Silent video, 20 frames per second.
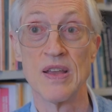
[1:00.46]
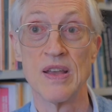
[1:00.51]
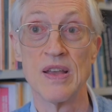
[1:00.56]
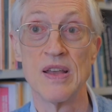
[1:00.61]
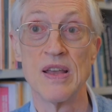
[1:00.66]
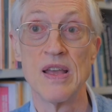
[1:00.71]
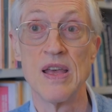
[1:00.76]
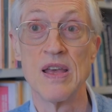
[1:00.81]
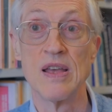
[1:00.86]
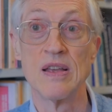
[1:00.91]

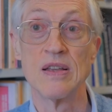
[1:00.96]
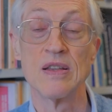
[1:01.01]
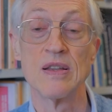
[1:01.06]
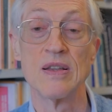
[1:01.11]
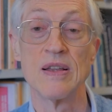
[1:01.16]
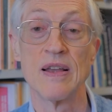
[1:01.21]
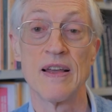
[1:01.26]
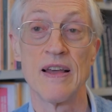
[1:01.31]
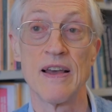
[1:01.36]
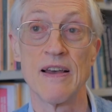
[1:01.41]
All right.
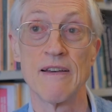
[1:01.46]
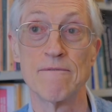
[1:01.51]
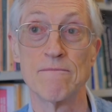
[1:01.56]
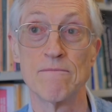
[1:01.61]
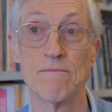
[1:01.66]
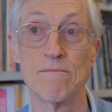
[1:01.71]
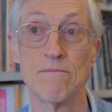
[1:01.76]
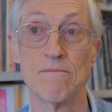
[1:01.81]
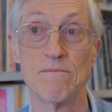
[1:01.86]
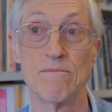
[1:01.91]
So
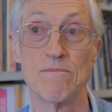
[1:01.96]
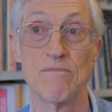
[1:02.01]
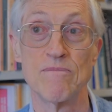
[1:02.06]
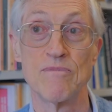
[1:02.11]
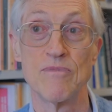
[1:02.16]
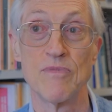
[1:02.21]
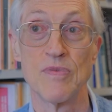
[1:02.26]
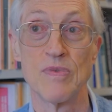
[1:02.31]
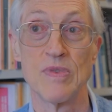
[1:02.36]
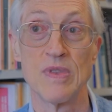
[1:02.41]
common
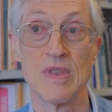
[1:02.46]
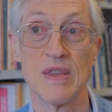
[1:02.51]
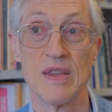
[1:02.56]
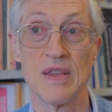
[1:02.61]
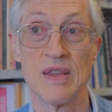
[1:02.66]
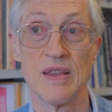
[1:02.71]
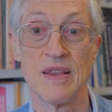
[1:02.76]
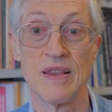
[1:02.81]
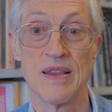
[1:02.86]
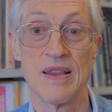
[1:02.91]
microbes
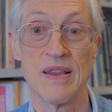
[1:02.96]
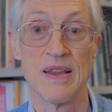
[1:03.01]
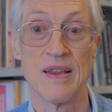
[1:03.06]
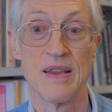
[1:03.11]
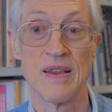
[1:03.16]
and